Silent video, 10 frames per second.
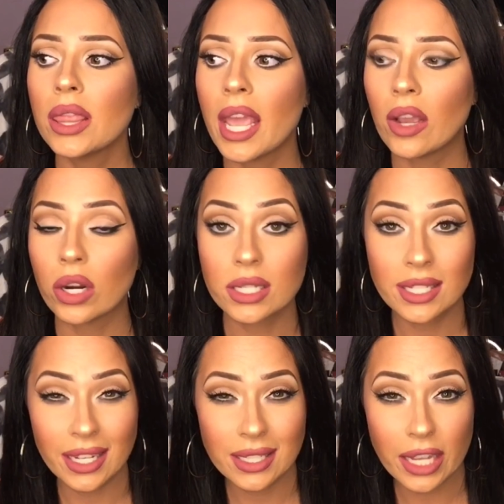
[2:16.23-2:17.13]
they are
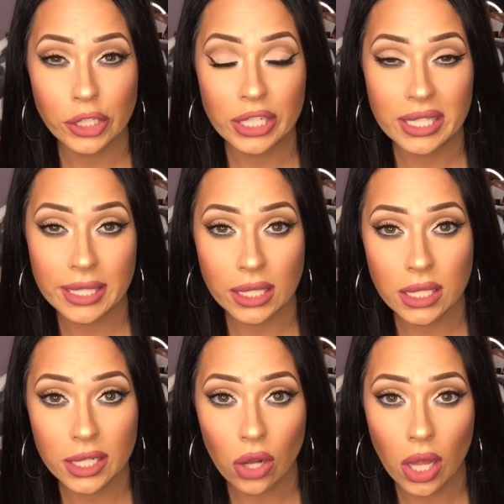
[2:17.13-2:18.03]

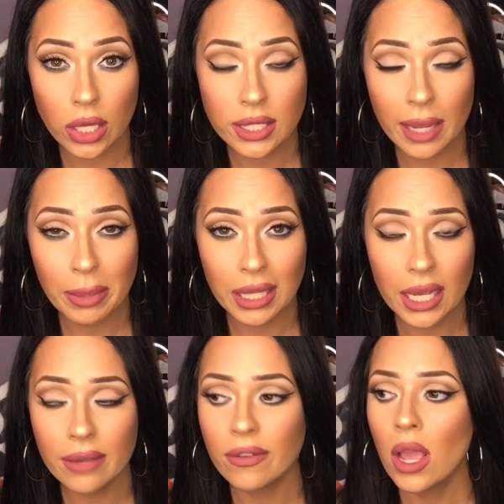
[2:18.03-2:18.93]
$660, I
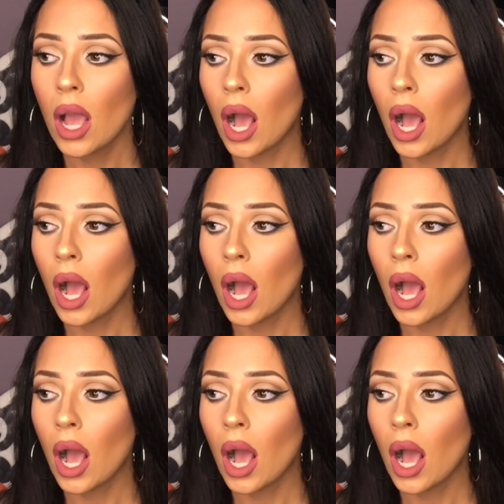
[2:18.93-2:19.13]
believe,